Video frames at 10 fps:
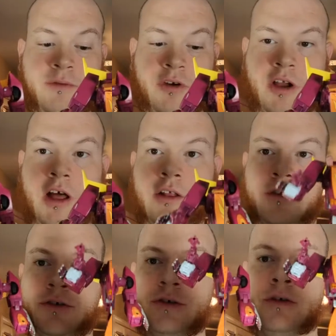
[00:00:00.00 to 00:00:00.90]
different
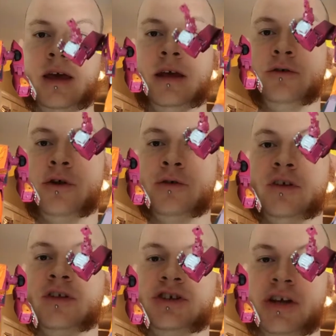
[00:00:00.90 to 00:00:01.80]
colors, again you'll notice
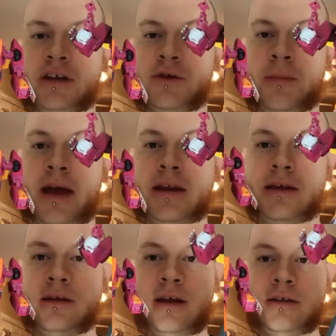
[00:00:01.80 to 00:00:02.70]
that the shins are
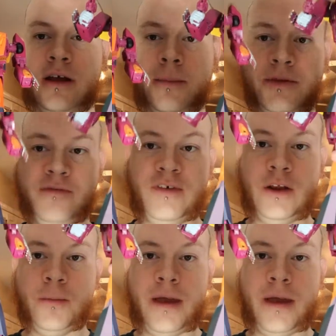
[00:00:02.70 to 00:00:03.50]
painted and the top of the feet are